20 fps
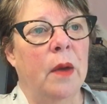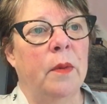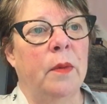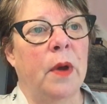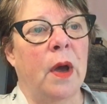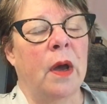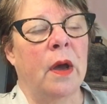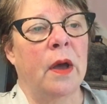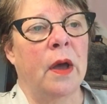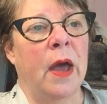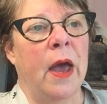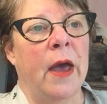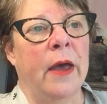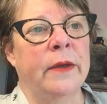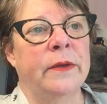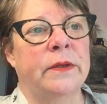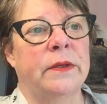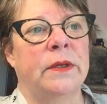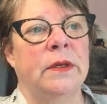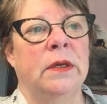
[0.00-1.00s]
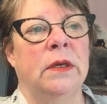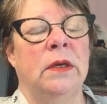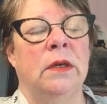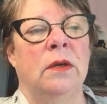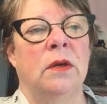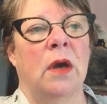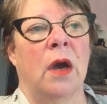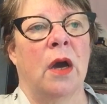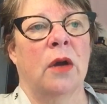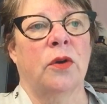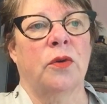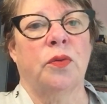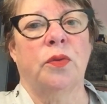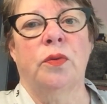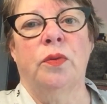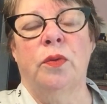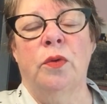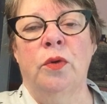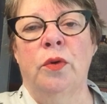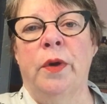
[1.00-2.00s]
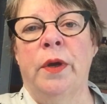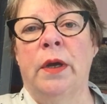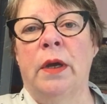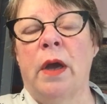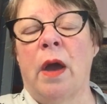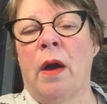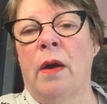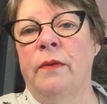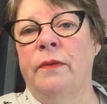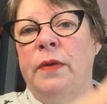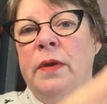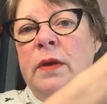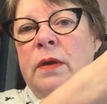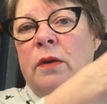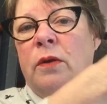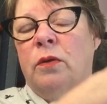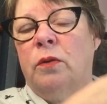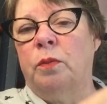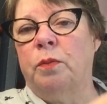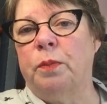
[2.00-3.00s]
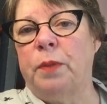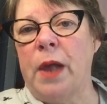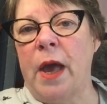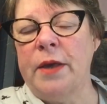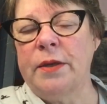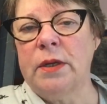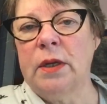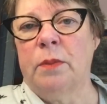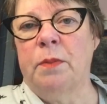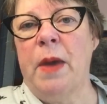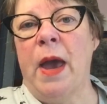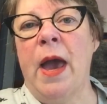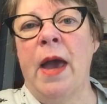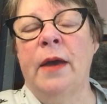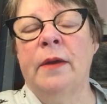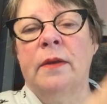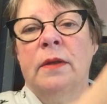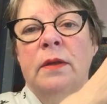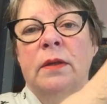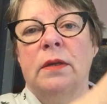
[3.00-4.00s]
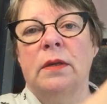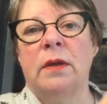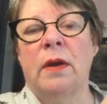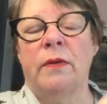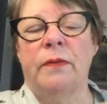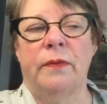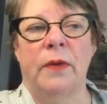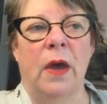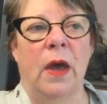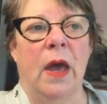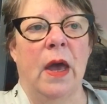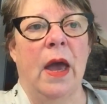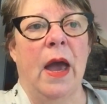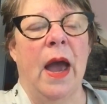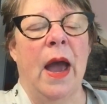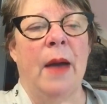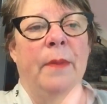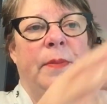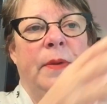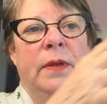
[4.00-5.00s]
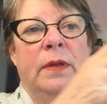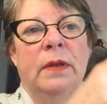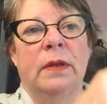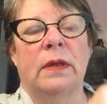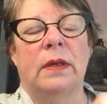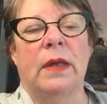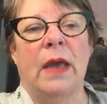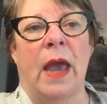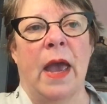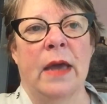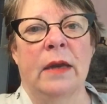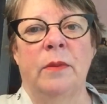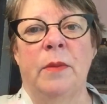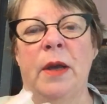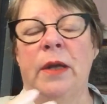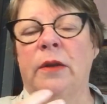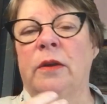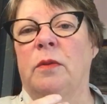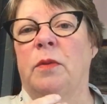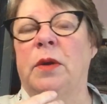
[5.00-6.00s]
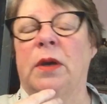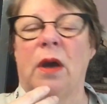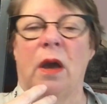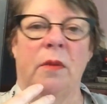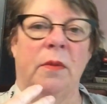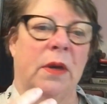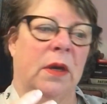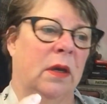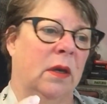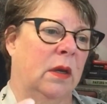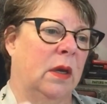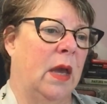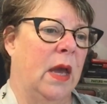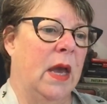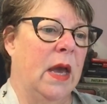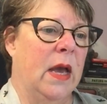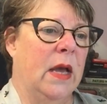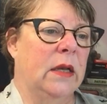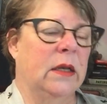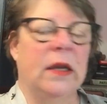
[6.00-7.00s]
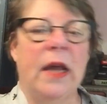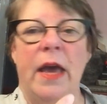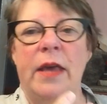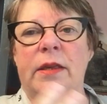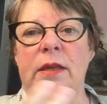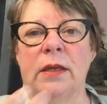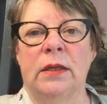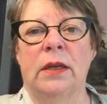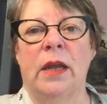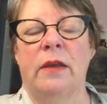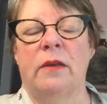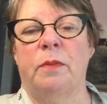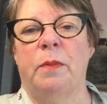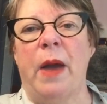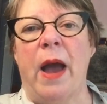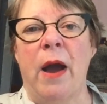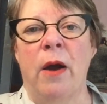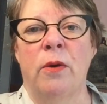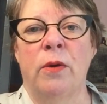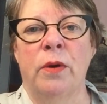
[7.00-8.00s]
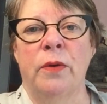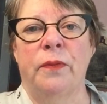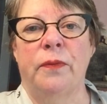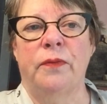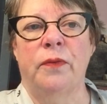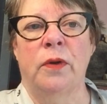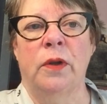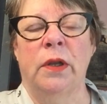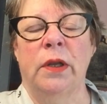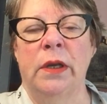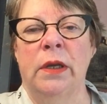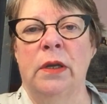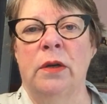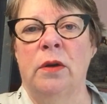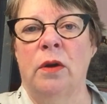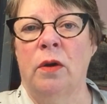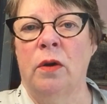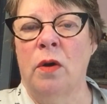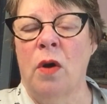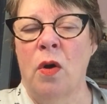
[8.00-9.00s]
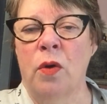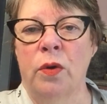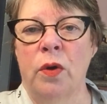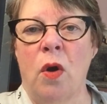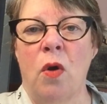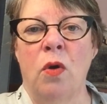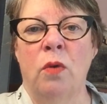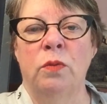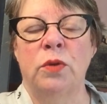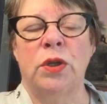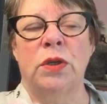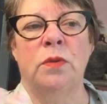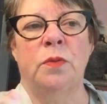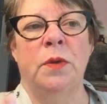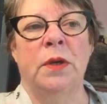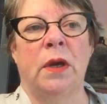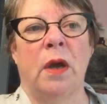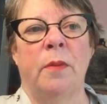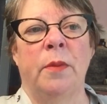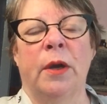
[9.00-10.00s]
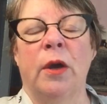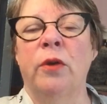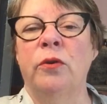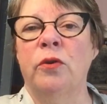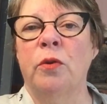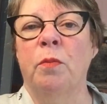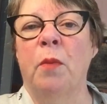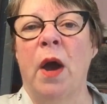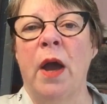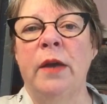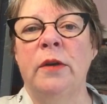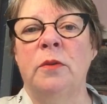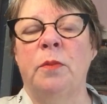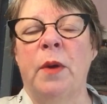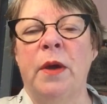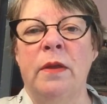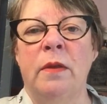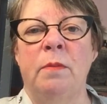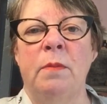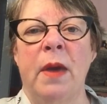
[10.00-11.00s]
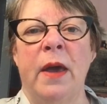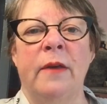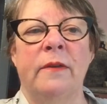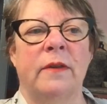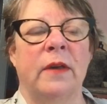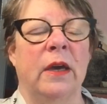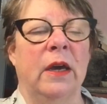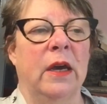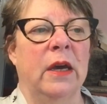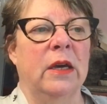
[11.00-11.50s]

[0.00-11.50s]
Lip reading: As the accruing of these plastic bags and stuff happens, Annabelle is becoming less and less powerful in her own home. She's becoming undermined by the mess.